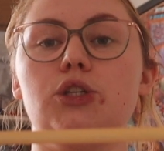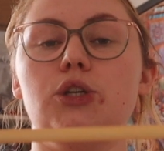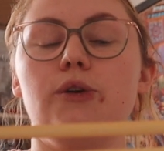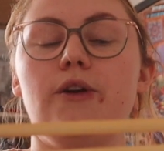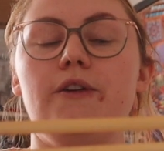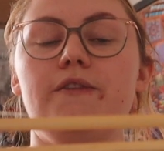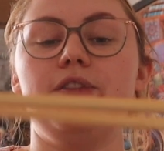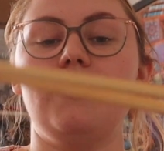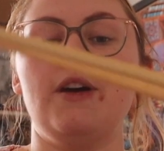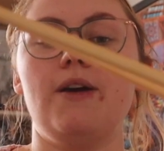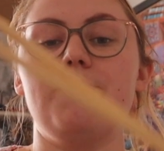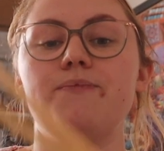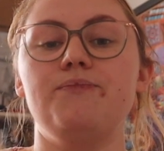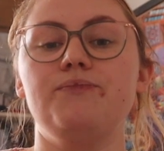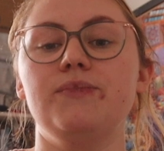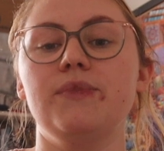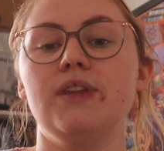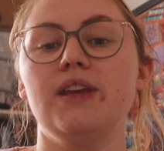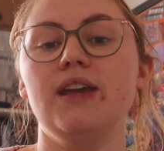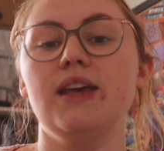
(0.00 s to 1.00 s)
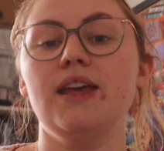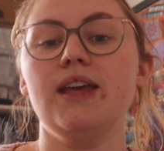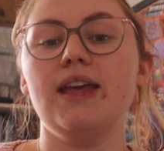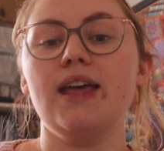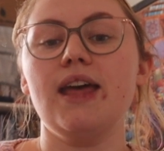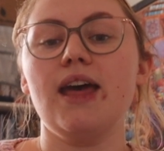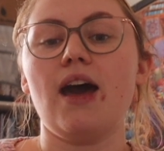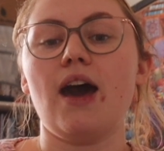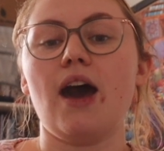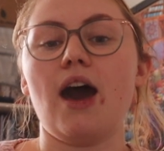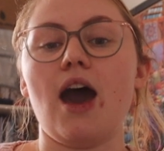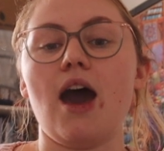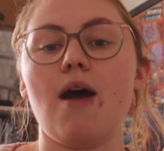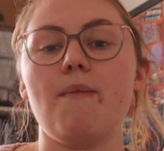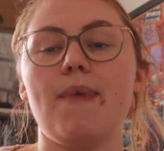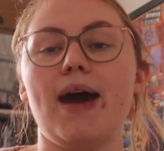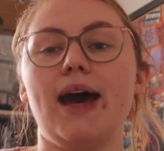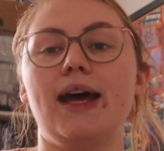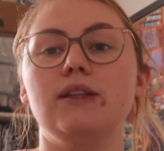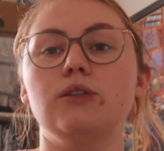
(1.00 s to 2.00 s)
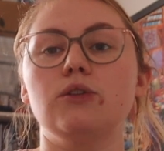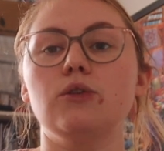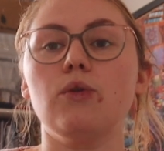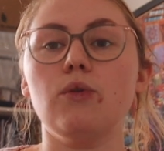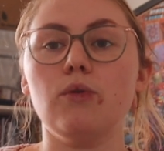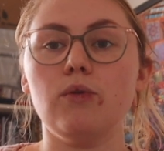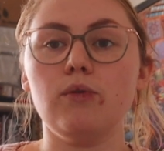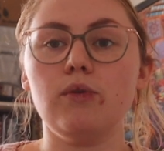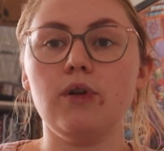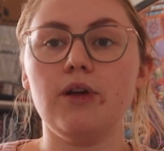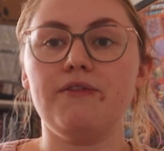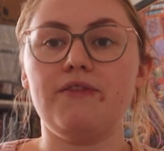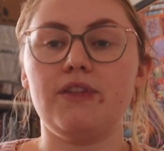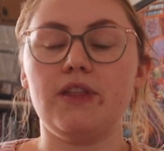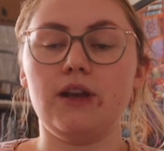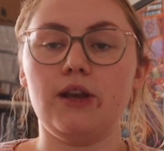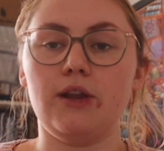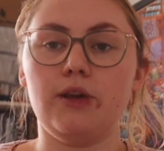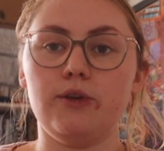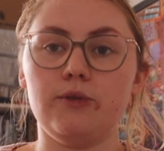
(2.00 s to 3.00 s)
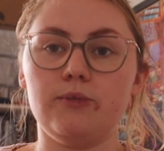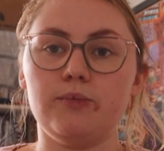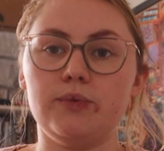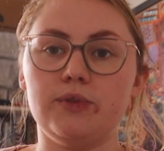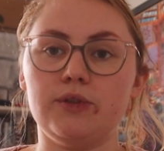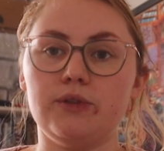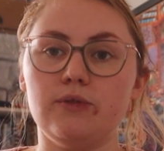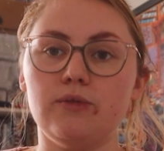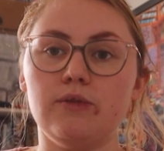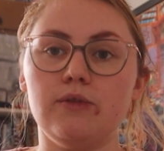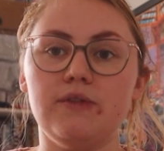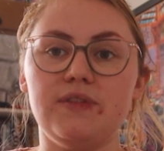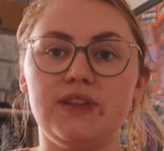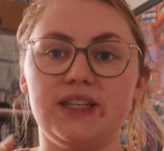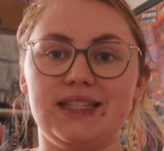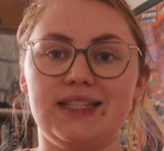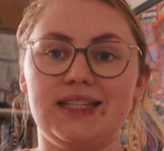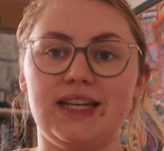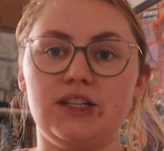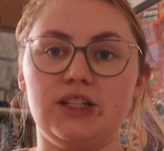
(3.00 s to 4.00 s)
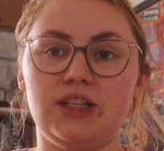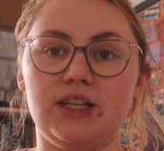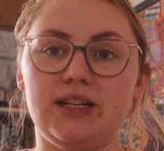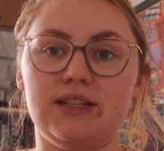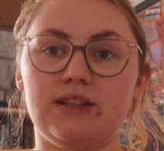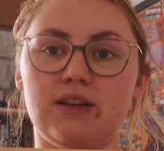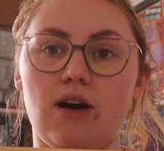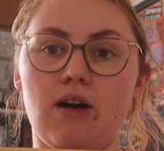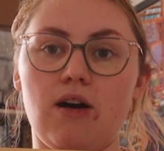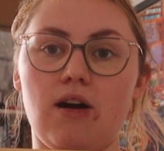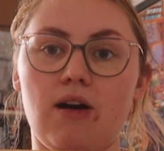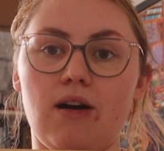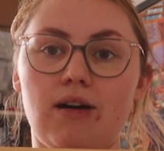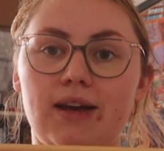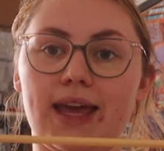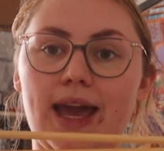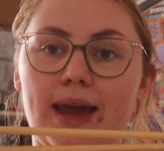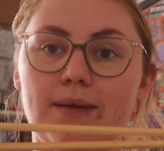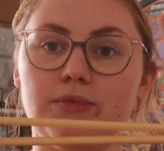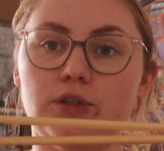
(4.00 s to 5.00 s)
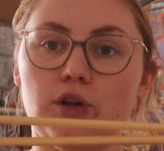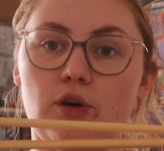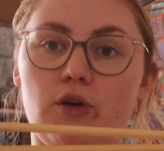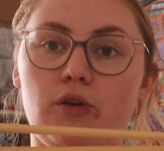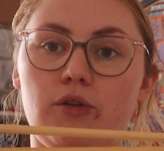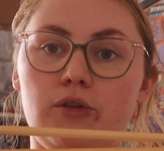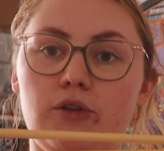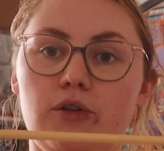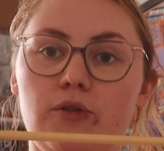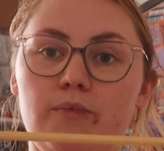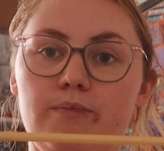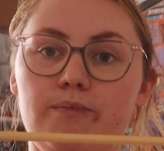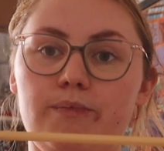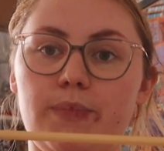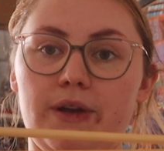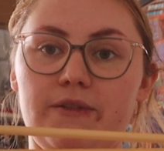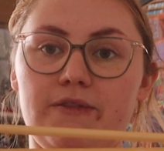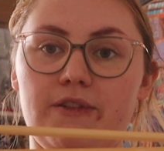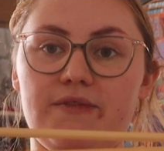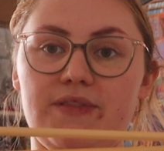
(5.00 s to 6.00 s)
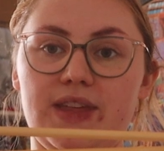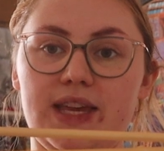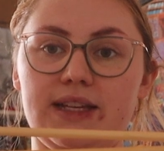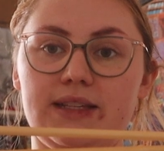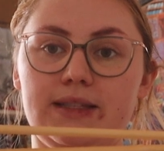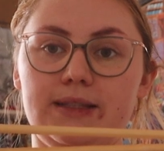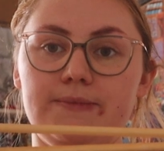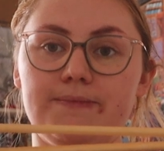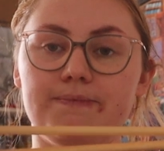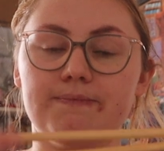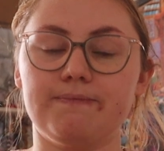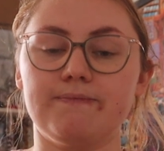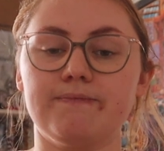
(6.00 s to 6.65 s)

two of them, and all of the loops, all of the stitches are kept on both of these.